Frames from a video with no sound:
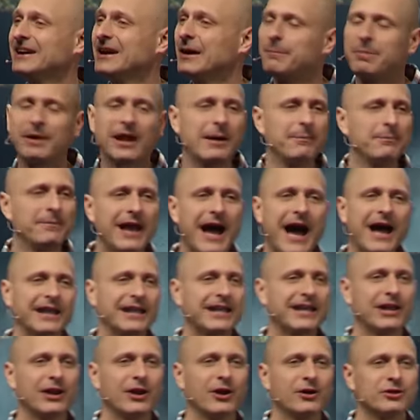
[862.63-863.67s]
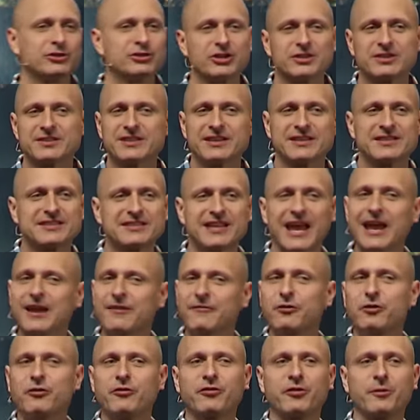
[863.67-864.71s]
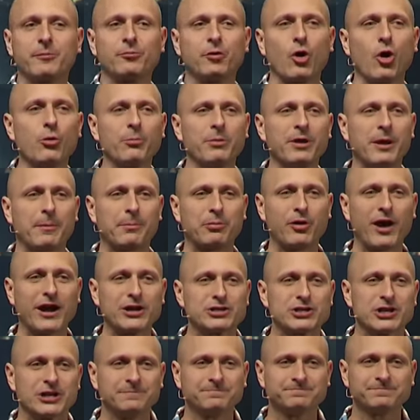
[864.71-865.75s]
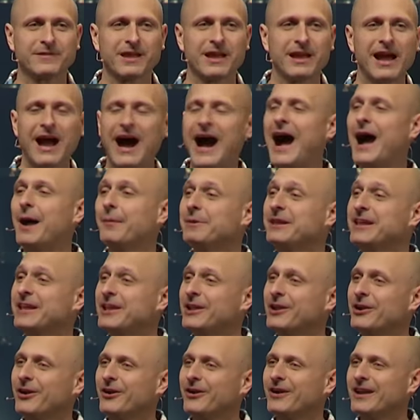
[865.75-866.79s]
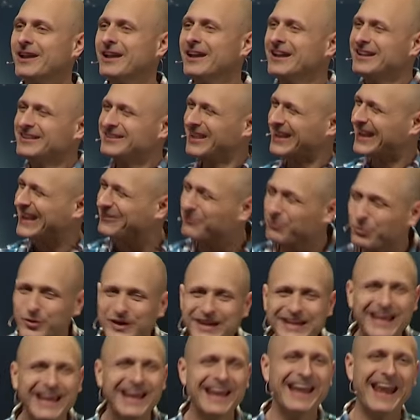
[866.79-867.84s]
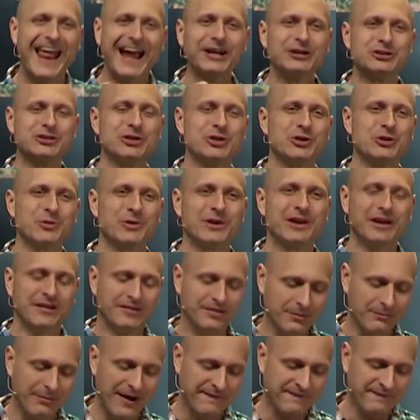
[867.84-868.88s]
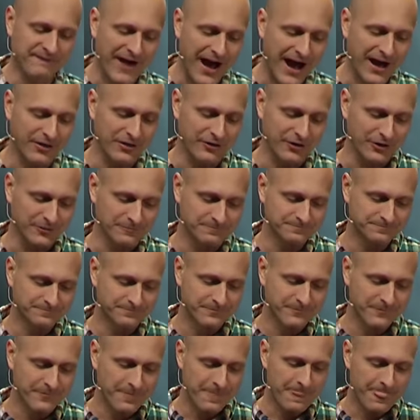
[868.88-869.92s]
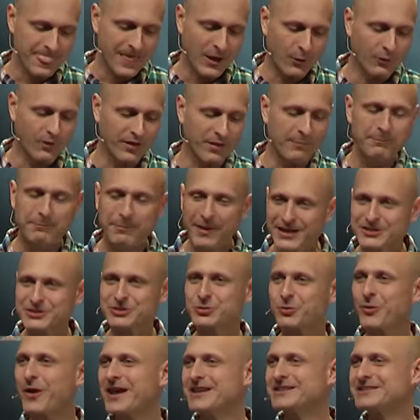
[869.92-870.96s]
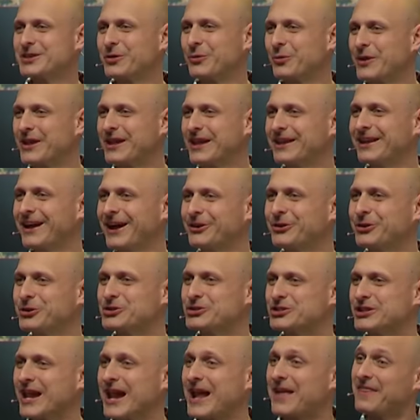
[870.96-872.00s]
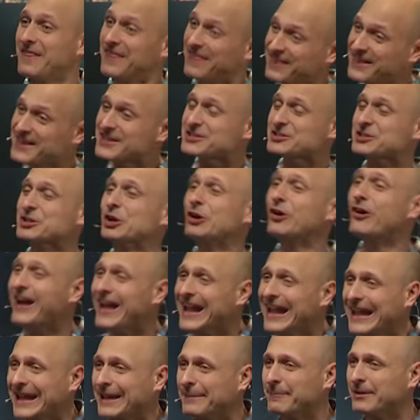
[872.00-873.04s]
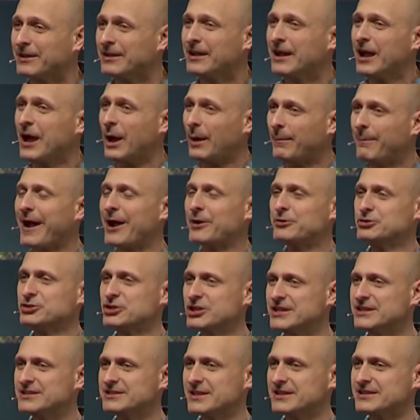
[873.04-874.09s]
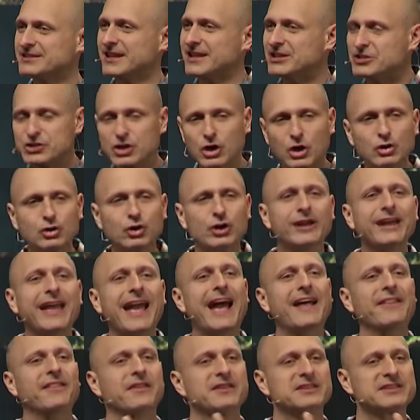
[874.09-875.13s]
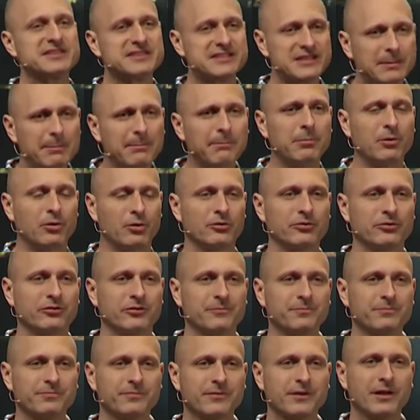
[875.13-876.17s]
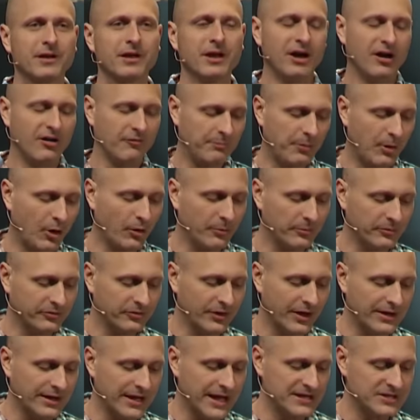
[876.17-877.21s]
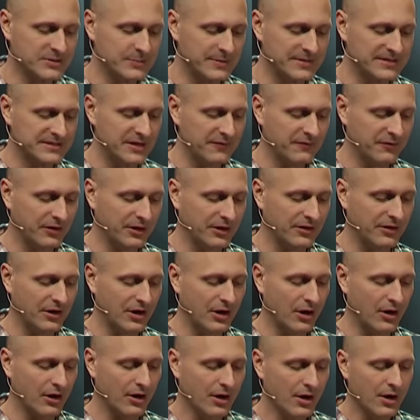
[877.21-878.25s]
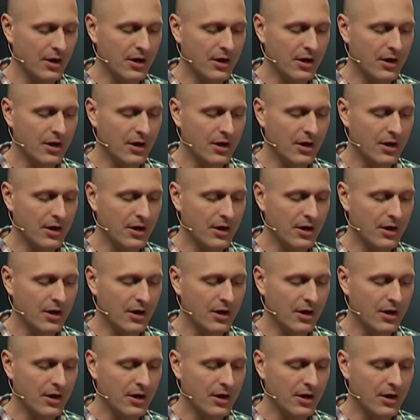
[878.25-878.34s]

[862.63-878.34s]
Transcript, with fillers: but I'm not here just to save you from Roman oppression. I'm here to reconnect you to my Father. And one of the best ways that we can understand this claim about Jesus is to look at the symbols of Palm Sunday. Specifically, there are